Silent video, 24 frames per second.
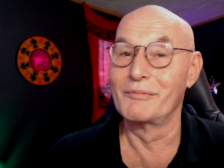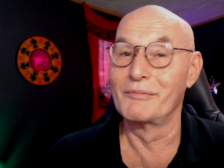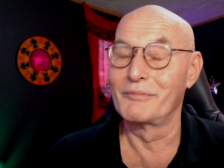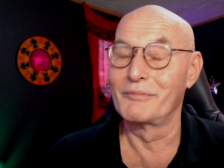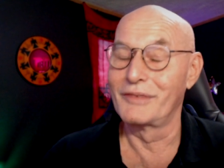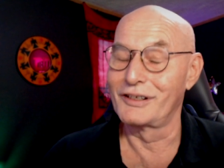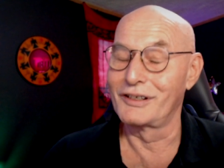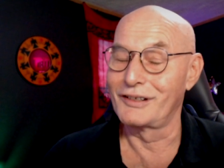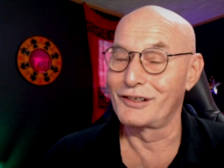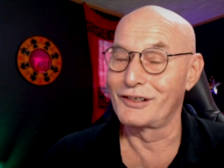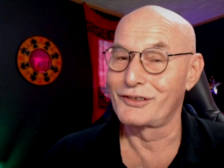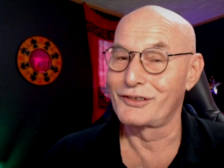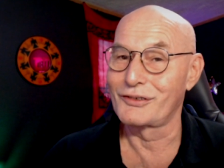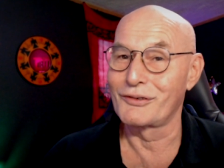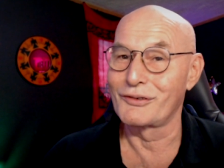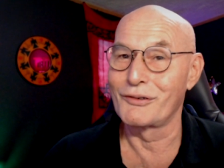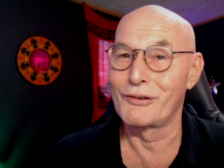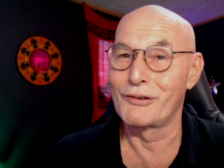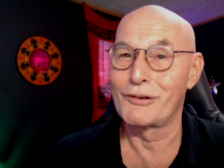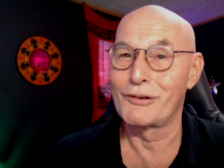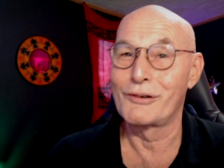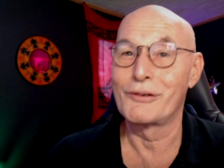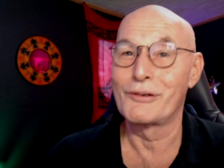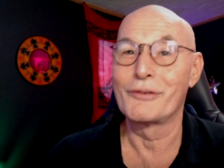but I
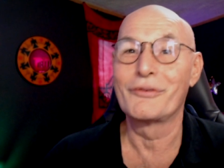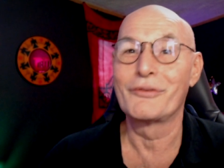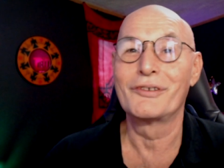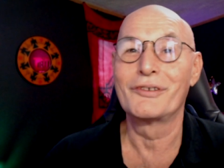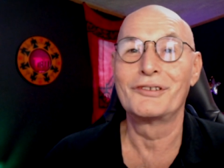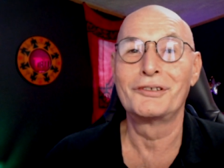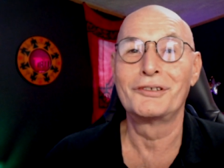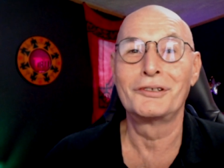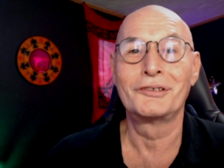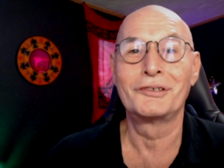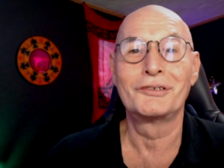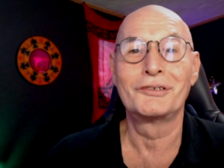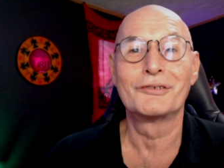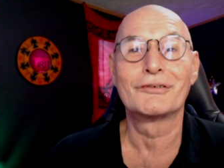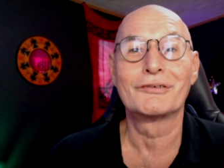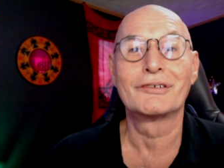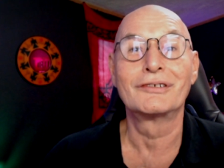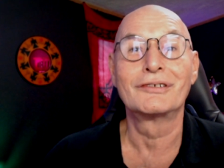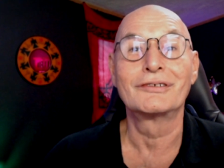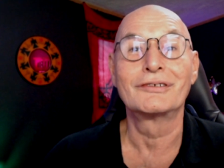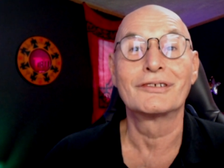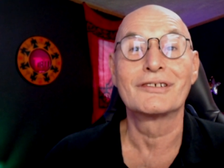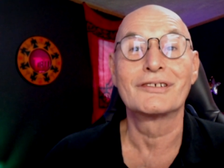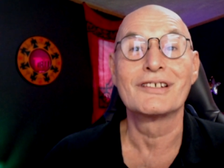saw the
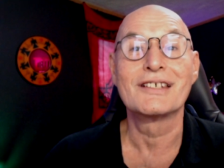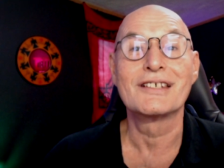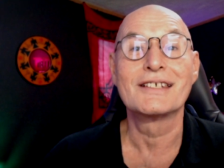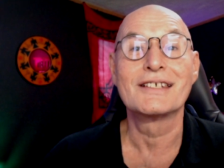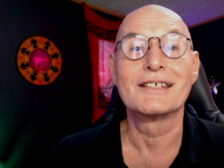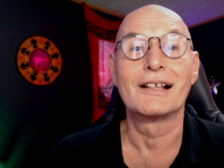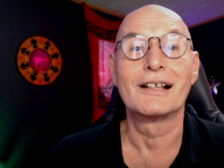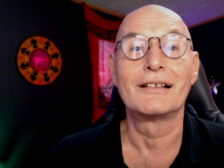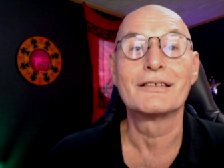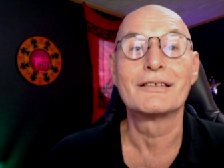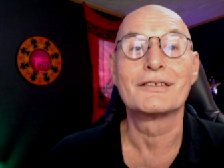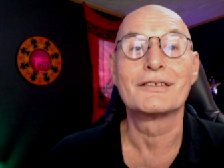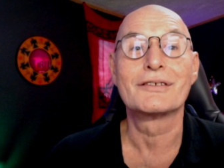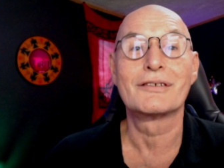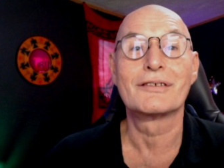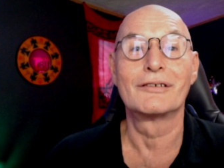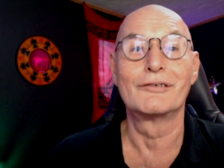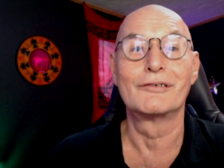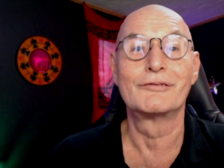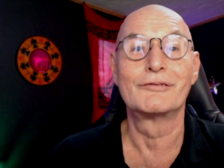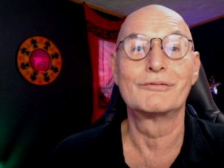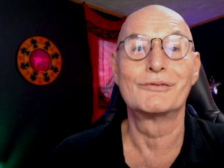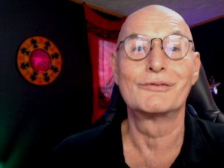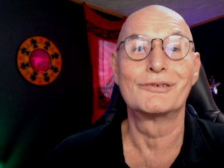lingering results
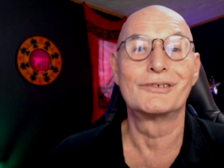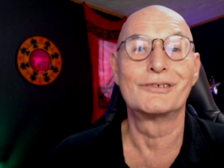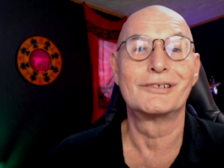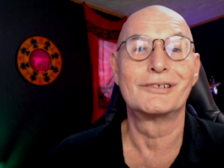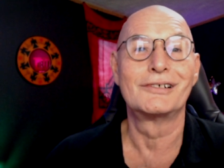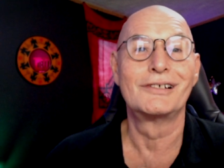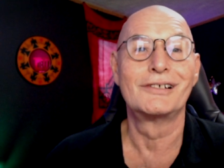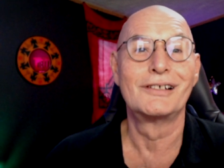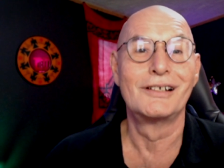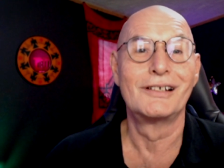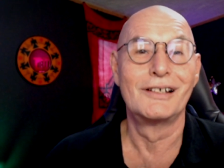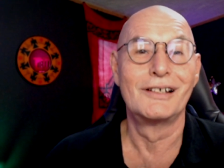of war.